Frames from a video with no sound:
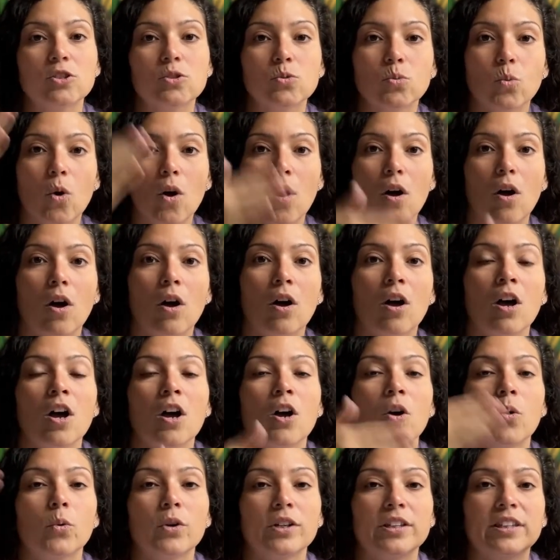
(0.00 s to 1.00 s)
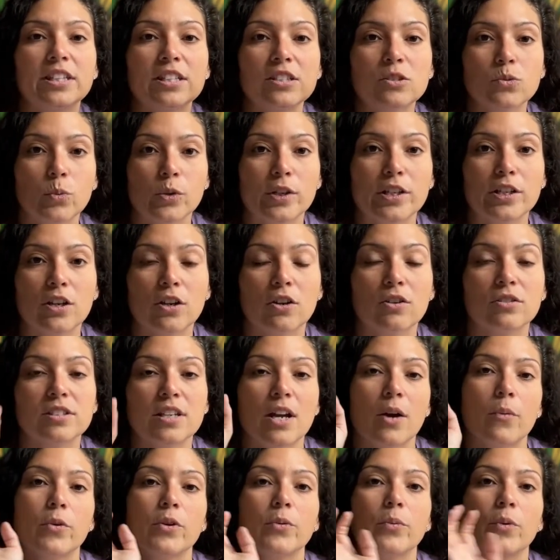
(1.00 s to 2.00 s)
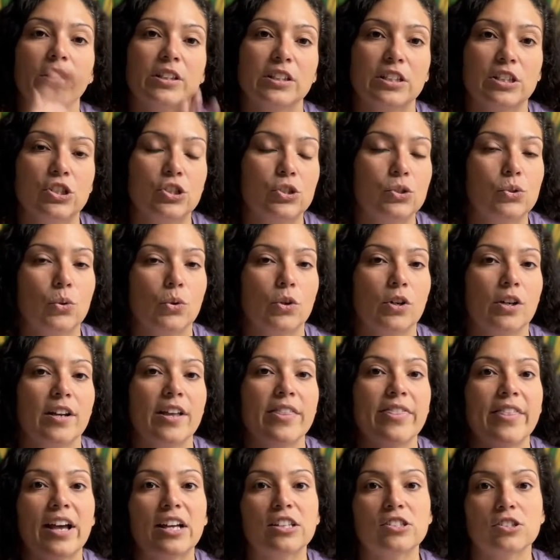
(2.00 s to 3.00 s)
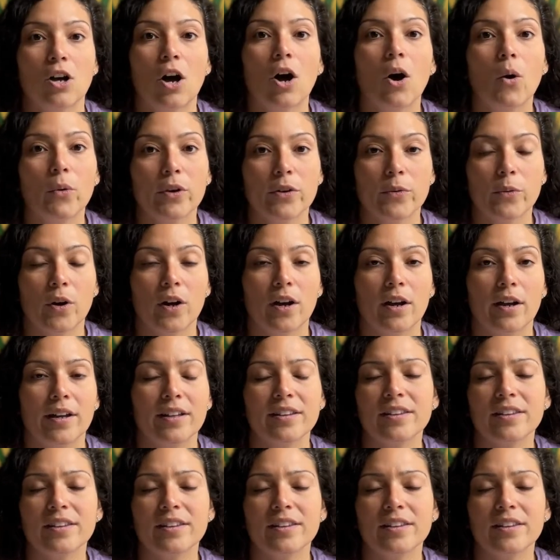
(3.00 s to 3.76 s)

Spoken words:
wall with these windows and we want this door, and that's all we want.